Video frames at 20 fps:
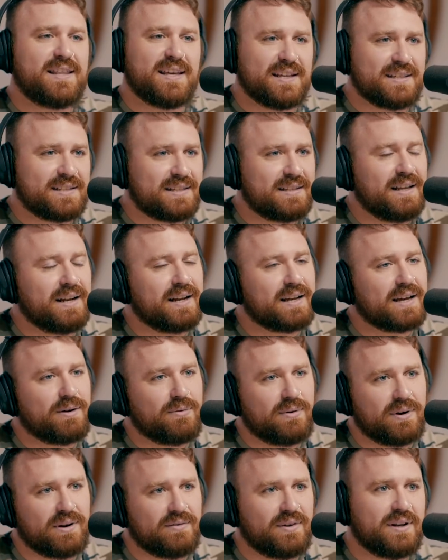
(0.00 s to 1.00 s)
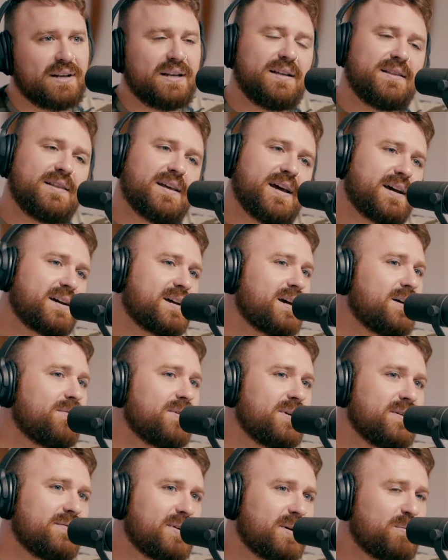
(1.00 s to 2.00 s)
this, and then I got rid of it. I need that, got
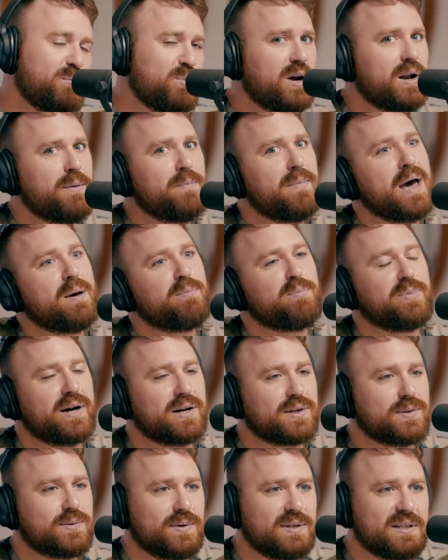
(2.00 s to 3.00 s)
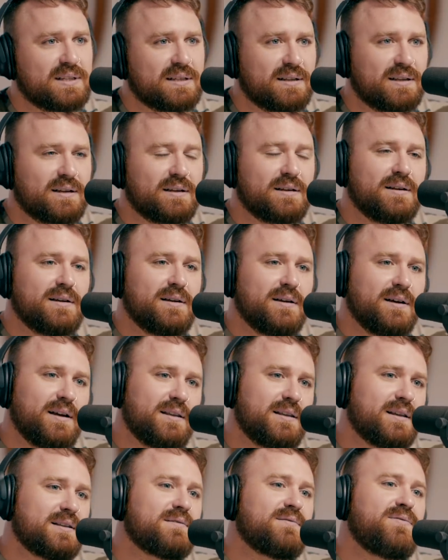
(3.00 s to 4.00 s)
rid of it. I bought a matte box recently.
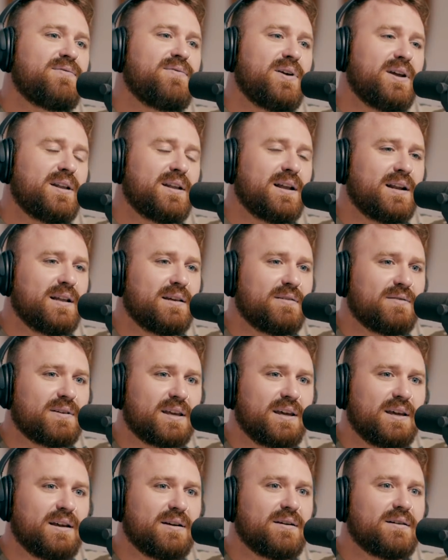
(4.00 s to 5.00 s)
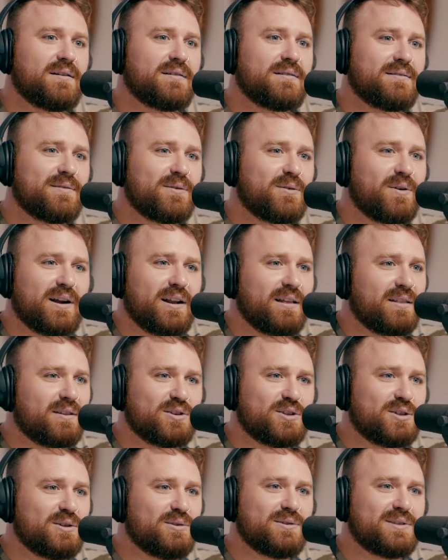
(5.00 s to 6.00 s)
It doesn't fit in any of the gear or any of the
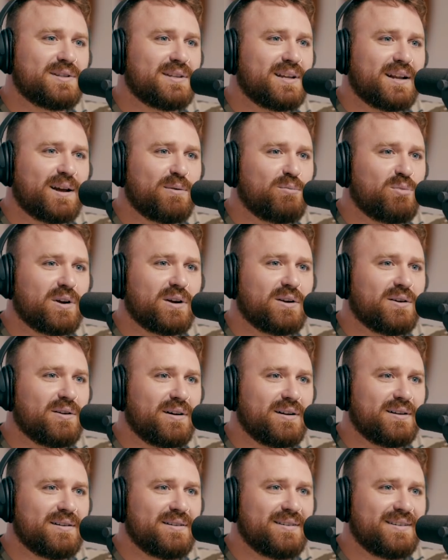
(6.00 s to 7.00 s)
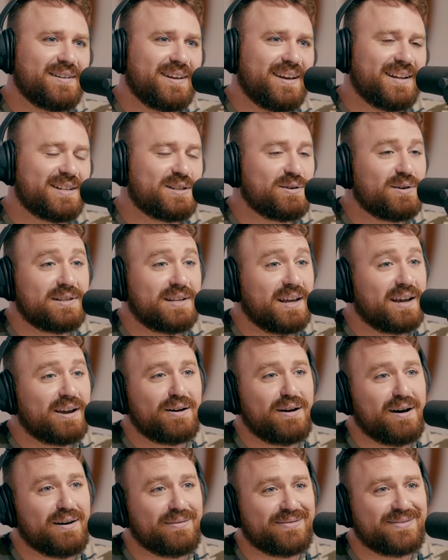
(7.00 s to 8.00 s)
shoots that I bring it on, and so I take
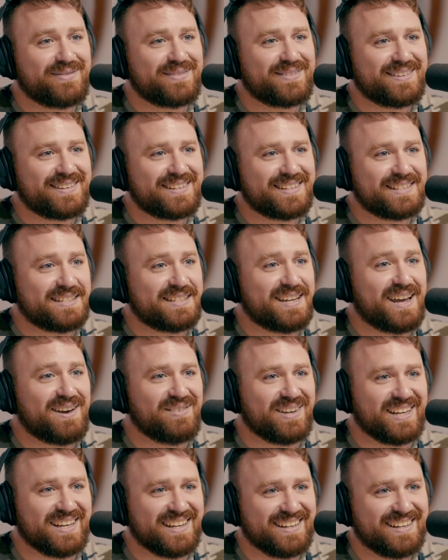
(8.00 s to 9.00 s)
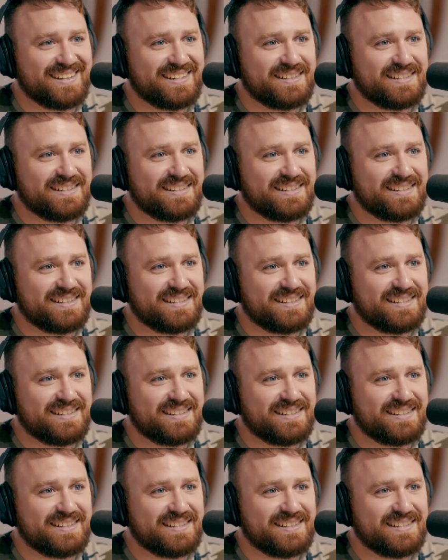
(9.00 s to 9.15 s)
it off because it's heavy.